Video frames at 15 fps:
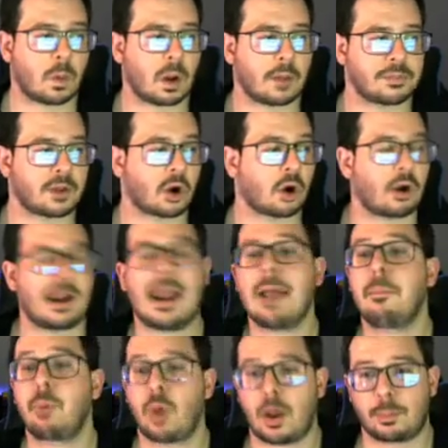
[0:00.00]
there are
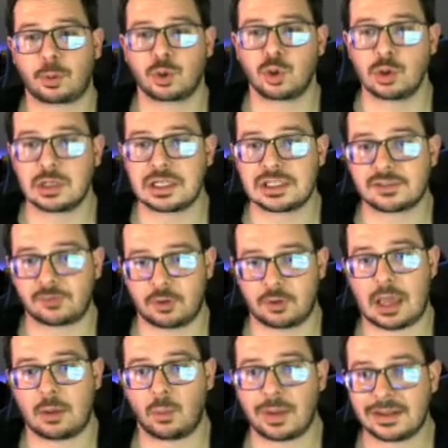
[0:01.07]
ample opportunities for
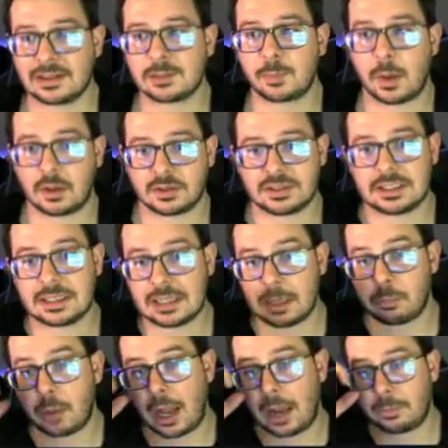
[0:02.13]
that weakness policy to get
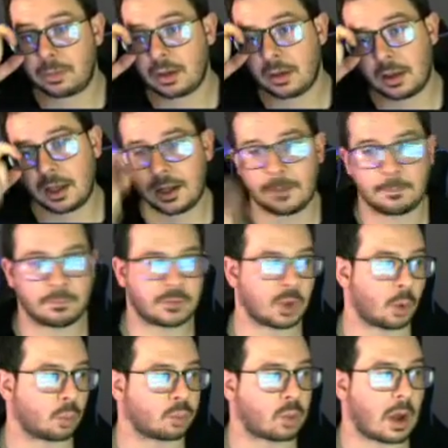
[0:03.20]
popped. You know,
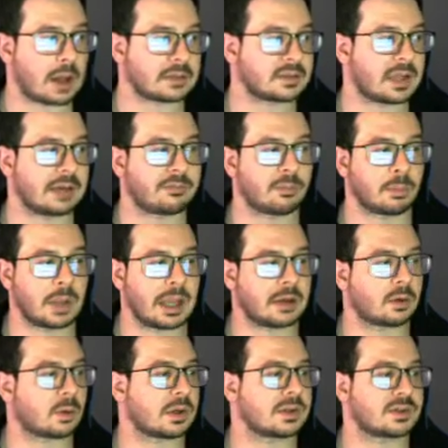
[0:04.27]
Rock Slide from
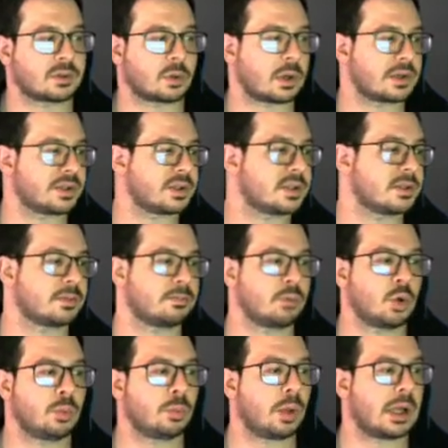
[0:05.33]
Landorus, Cress's
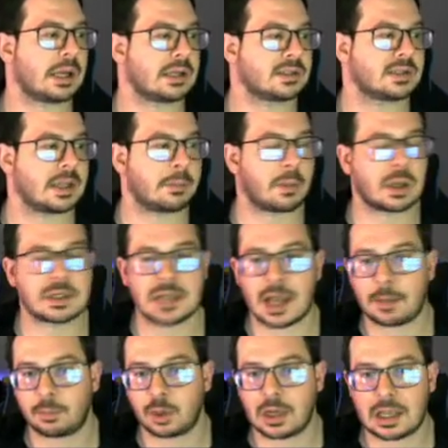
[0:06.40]
Moonblast, Hitmontop
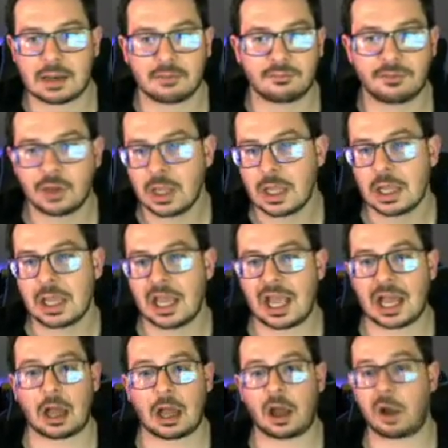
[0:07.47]
could have
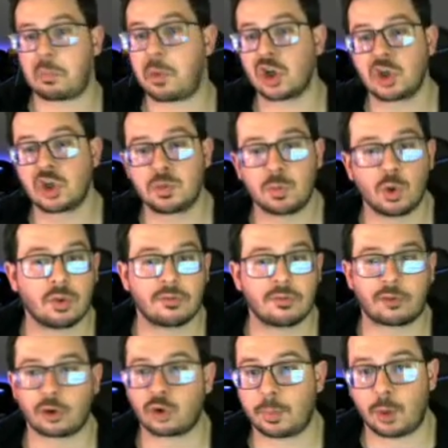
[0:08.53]
a punch move or
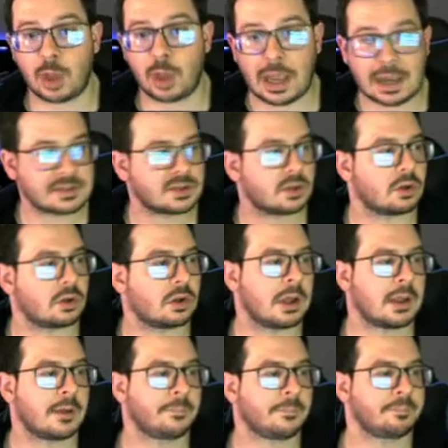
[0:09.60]
triple axle.
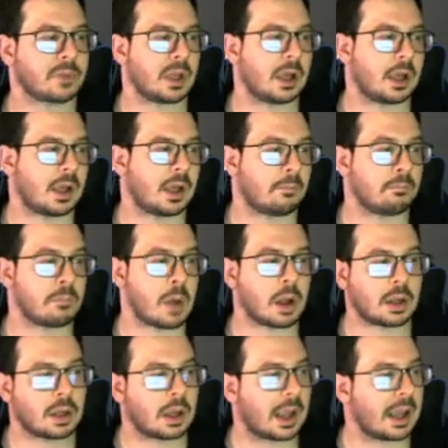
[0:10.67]
Muck
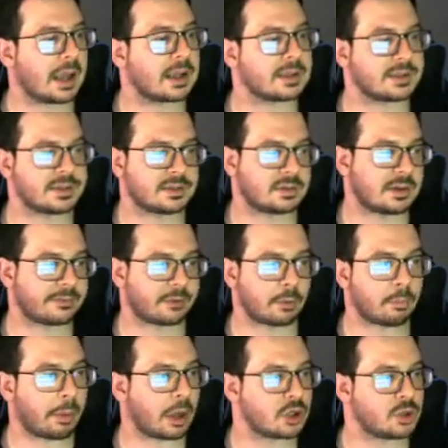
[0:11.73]
has different
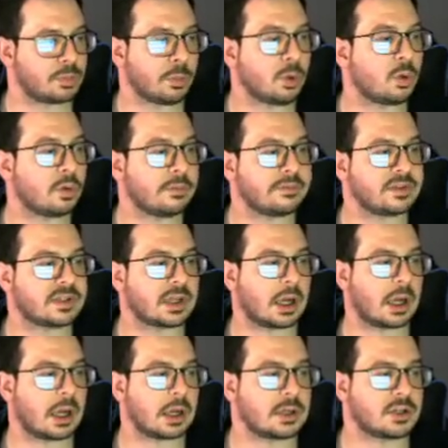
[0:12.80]
punch moves.
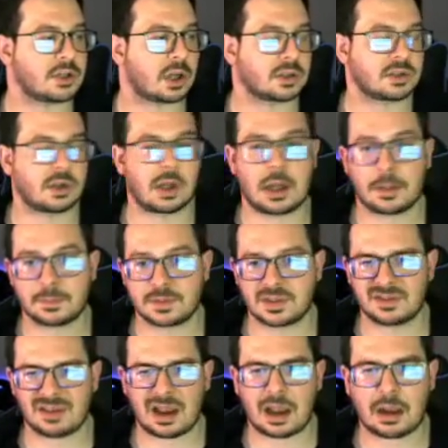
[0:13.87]
Dusclops,
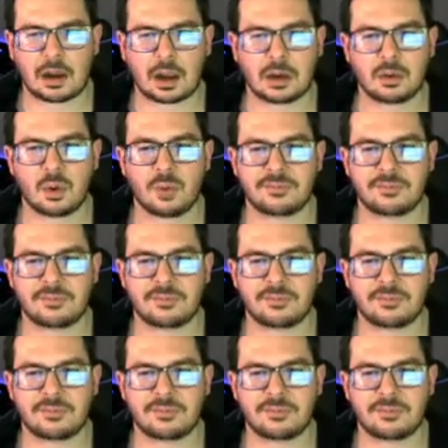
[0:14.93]
I don't know if